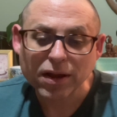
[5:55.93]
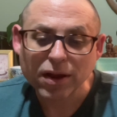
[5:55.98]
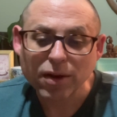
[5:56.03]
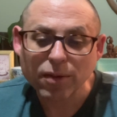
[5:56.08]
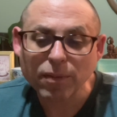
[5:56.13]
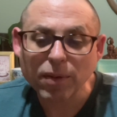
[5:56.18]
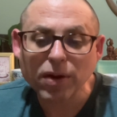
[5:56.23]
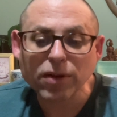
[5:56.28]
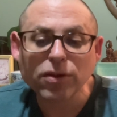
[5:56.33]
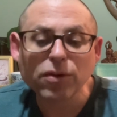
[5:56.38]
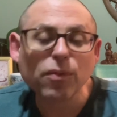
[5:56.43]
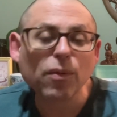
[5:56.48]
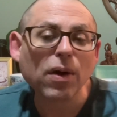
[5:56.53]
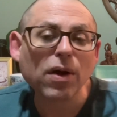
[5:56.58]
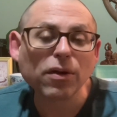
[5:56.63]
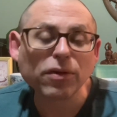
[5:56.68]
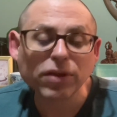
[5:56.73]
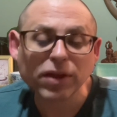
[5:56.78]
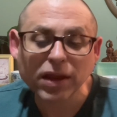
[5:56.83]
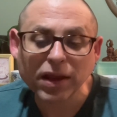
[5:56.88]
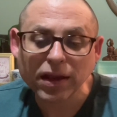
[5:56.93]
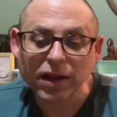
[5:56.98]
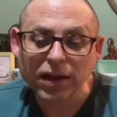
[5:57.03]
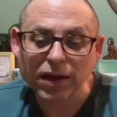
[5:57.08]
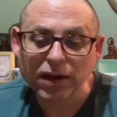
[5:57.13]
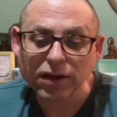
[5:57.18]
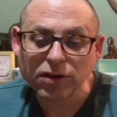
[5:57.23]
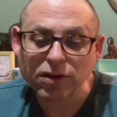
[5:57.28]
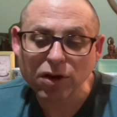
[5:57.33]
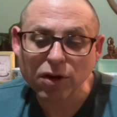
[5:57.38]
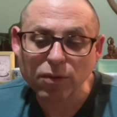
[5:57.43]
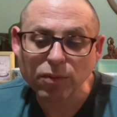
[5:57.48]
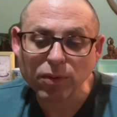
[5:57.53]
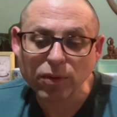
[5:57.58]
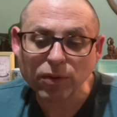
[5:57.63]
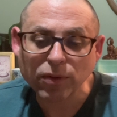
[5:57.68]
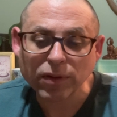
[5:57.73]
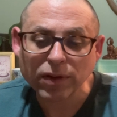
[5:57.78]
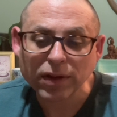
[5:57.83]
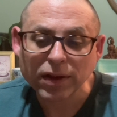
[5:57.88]
Among the wealthy and
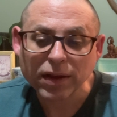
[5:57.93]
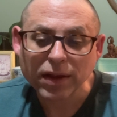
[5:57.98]
noble,